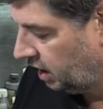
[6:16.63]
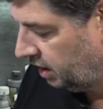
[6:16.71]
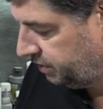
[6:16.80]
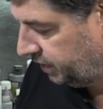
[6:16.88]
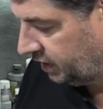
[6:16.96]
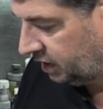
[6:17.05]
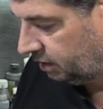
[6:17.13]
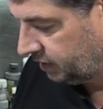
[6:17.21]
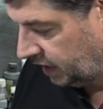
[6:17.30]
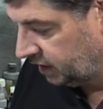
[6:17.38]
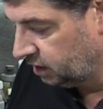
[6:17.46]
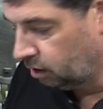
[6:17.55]
I think I'm
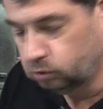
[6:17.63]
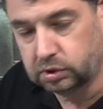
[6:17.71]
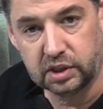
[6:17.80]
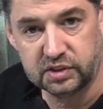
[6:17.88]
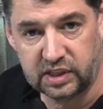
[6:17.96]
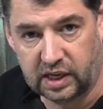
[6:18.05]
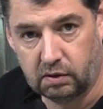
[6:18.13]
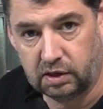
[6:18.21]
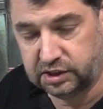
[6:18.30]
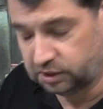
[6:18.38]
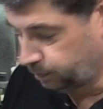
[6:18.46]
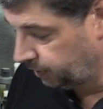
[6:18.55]
getting old because now I
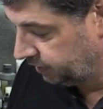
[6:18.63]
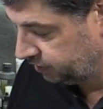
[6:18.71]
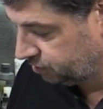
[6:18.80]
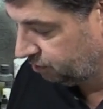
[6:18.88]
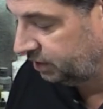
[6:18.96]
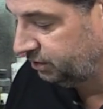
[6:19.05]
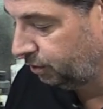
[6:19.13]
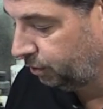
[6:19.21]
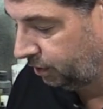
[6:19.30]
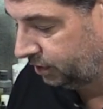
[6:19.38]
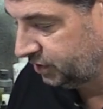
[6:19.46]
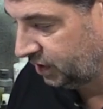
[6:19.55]
just put it straight
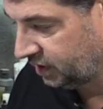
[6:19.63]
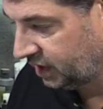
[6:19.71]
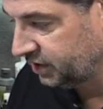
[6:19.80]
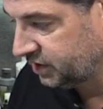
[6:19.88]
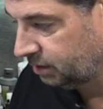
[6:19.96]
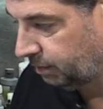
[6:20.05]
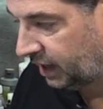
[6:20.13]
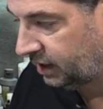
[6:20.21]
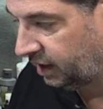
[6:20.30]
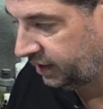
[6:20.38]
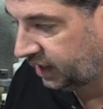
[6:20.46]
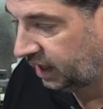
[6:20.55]
forward onto the cutting mat
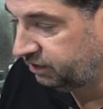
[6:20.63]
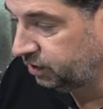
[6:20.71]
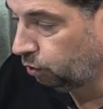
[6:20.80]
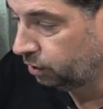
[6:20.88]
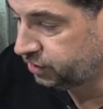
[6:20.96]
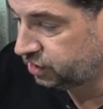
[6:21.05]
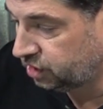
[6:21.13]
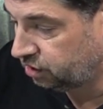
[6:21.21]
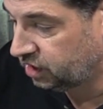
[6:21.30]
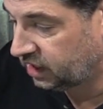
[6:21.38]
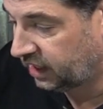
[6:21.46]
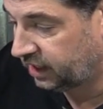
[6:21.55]
like it. If you wanted to,
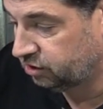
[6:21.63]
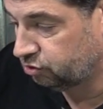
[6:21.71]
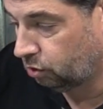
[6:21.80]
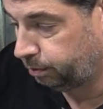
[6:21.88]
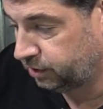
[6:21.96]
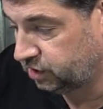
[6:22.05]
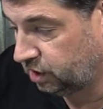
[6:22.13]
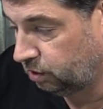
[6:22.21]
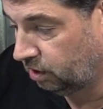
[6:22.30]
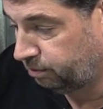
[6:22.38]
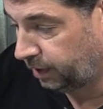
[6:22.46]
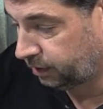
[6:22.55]
you could add a drop or
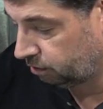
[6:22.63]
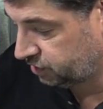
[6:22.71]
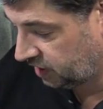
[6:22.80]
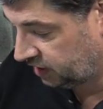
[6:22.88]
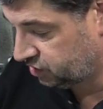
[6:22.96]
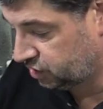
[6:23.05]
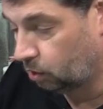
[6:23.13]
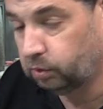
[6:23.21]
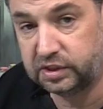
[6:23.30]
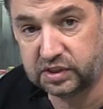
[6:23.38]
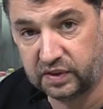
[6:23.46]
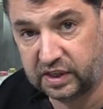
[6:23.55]
two of microset and
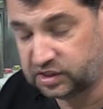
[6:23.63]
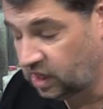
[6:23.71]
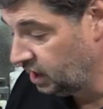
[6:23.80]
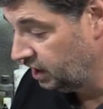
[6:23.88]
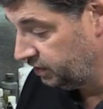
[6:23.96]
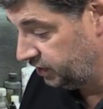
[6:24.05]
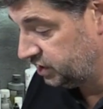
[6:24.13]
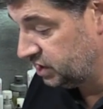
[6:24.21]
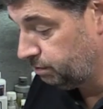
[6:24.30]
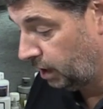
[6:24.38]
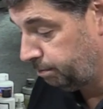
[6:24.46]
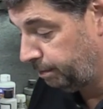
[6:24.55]
Sol into this. This
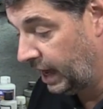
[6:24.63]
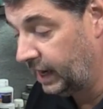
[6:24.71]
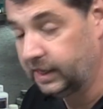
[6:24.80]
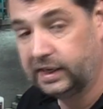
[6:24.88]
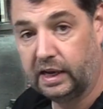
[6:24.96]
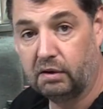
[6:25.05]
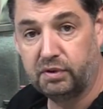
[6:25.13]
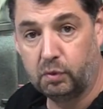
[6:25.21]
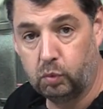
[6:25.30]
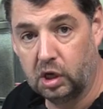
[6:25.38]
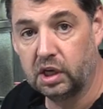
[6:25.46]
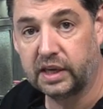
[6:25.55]
is my palette now for
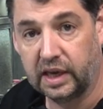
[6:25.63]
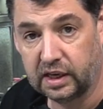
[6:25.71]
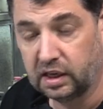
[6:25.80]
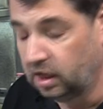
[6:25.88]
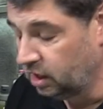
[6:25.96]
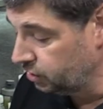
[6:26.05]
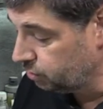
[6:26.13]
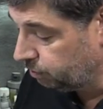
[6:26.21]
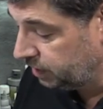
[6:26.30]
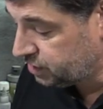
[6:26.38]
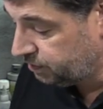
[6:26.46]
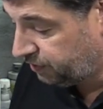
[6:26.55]
working. The
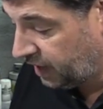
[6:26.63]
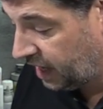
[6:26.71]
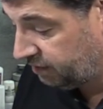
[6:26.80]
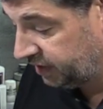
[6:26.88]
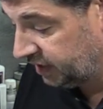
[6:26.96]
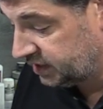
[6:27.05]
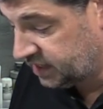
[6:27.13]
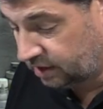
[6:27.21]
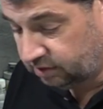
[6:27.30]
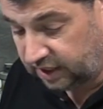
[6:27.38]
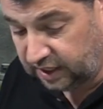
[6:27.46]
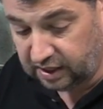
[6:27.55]
reason for having it
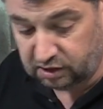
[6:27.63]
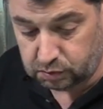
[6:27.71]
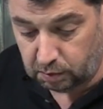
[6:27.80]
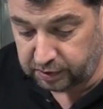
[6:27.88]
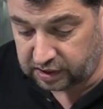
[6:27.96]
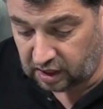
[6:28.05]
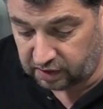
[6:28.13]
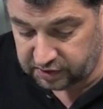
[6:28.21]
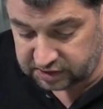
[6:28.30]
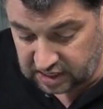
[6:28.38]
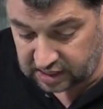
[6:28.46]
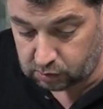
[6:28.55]
down here is when we cut
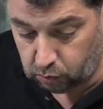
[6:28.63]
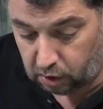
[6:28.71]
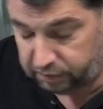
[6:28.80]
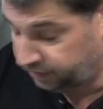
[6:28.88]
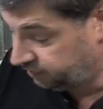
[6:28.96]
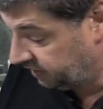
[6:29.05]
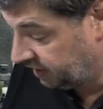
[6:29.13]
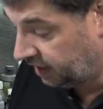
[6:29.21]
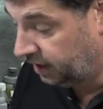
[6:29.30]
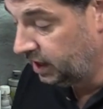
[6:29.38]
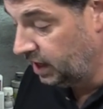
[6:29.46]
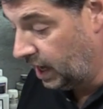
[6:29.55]
the decal off of
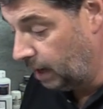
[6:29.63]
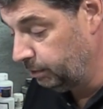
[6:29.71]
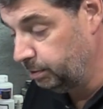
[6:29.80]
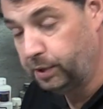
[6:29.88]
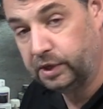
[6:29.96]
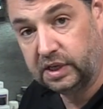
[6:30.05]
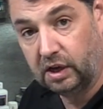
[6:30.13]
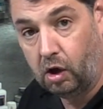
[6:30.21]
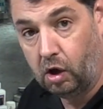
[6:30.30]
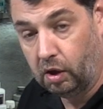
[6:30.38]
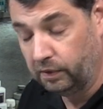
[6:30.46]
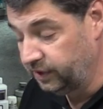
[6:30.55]
here and we put it
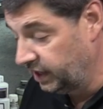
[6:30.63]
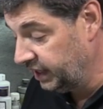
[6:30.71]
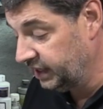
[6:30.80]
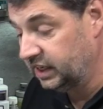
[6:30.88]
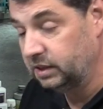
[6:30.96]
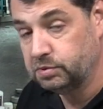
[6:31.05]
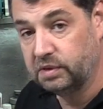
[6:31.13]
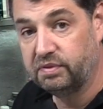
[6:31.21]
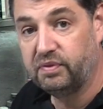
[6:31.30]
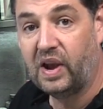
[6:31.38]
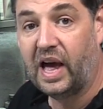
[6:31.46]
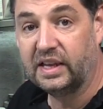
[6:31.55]
on, it keeps it
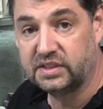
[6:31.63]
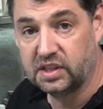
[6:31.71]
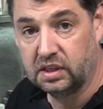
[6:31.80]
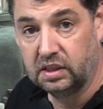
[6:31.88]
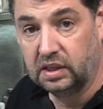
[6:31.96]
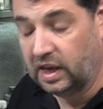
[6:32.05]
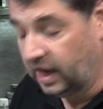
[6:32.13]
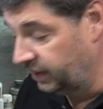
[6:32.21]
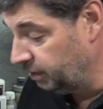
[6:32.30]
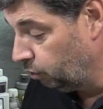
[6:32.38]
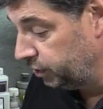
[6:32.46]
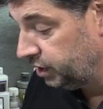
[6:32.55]
flat. And
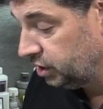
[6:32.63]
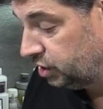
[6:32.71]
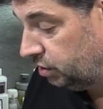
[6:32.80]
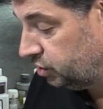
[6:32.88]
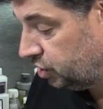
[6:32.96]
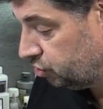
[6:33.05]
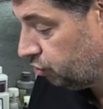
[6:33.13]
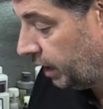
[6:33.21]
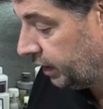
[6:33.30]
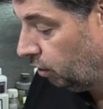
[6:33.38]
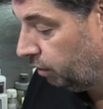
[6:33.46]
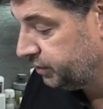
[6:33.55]
then what you can do is just
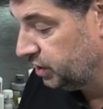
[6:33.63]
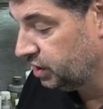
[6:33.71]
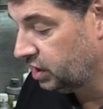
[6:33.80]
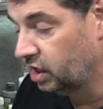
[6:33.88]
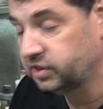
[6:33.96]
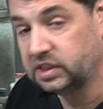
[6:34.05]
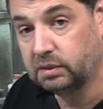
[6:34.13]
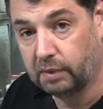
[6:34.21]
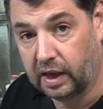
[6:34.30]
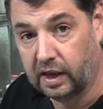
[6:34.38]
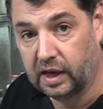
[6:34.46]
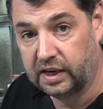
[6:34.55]
drag it off to the cutting
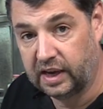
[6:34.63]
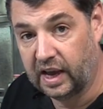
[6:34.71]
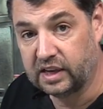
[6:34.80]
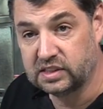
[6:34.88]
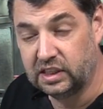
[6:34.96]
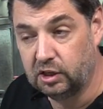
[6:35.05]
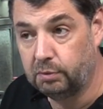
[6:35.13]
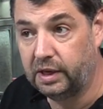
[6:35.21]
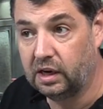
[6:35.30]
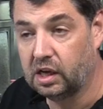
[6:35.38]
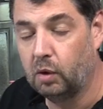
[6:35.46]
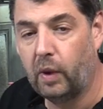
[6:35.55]
mat and it acts a little
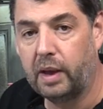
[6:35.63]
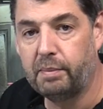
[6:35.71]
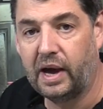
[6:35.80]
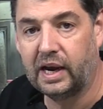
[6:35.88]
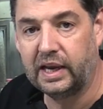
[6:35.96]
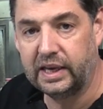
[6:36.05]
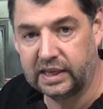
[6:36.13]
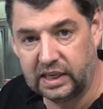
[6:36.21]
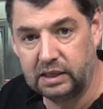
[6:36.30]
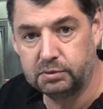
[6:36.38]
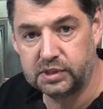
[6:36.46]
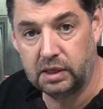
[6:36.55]
bit like a wet palette. It
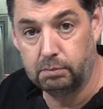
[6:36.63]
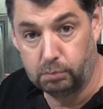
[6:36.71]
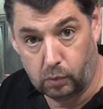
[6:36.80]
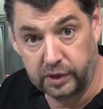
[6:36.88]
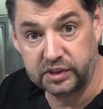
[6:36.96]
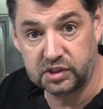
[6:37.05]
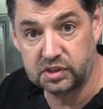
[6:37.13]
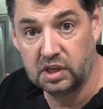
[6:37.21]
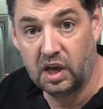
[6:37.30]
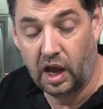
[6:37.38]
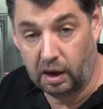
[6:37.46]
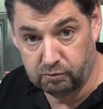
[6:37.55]
keeps it moist
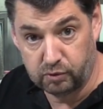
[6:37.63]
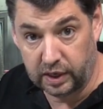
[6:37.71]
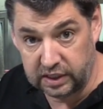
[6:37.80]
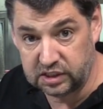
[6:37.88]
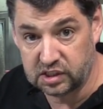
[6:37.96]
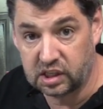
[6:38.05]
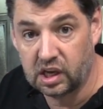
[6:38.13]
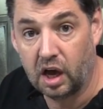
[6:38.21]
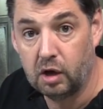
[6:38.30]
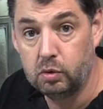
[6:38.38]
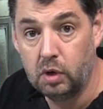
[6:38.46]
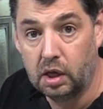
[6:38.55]
and ready to
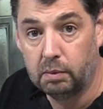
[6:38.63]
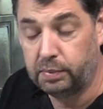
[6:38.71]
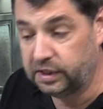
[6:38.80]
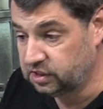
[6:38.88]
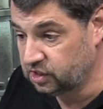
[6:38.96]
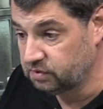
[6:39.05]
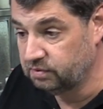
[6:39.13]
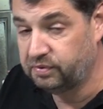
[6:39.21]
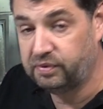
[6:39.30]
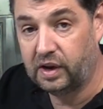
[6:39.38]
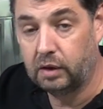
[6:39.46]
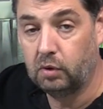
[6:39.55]
go, but it doesn't
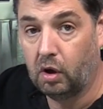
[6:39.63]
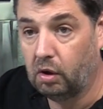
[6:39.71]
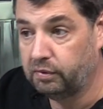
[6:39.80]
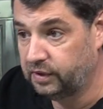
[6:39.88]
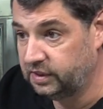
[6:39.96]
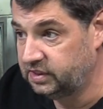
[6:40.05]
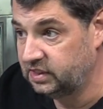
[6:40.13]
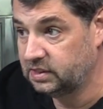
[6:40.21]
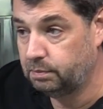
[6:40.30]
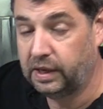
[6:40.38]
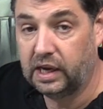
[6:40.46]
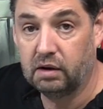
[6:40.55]
float off and
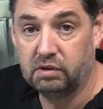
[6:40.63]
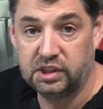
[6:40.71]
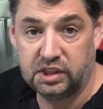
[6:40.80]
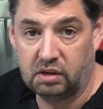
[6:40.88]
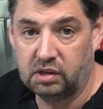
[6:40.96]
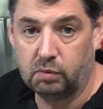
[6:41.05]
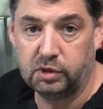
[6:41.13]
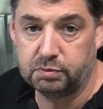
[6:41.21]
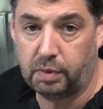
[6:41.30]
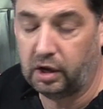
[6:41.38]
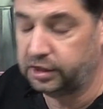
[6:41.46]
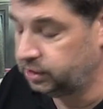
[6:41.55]
disappear and you don't know
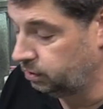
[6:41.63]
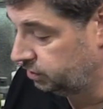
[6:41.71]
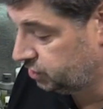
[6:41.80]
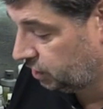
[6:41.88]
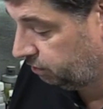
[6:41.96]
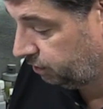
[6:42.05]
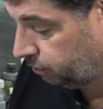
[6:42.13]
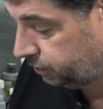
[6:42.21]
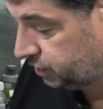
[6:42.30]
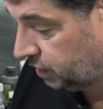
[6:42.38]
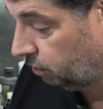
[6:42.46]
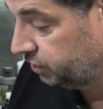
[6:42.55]
which part you're doing, so forth
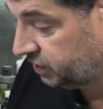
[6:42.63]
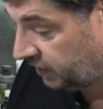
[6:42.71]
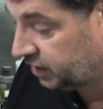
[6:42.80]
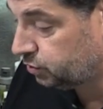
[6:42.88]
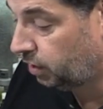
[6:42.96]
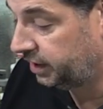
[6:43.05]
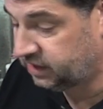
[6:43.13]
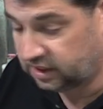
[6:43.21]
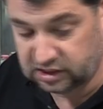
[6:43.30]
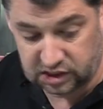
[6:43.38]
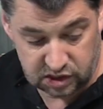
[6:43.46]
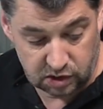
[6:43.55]
and so on. So that's what I
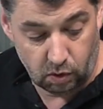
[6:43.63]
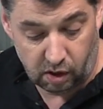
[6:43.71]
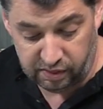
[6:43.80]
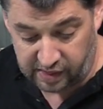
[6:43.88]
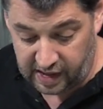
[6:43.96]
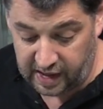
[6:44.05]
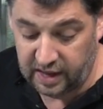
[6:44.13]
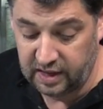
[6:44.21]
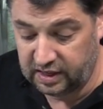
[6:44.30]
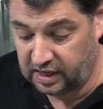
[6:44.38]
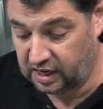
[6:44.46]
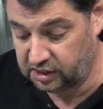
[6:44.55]
tend to do on there
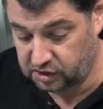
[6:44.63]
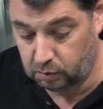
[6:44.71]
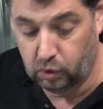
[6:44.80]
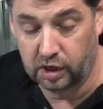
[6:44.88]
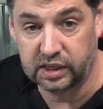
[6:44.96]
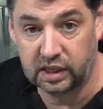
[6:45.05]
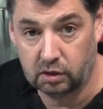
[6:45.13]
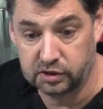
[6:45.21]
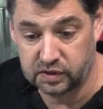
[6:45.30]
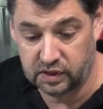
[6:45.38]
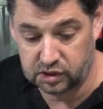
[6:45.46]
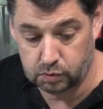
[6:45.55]
as I'm working
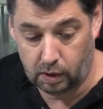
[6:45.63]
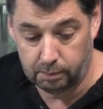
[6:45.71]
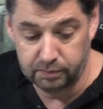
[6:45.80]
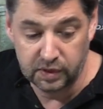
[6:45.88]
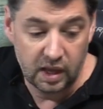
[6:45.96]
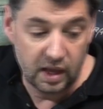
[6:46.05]
onto this one.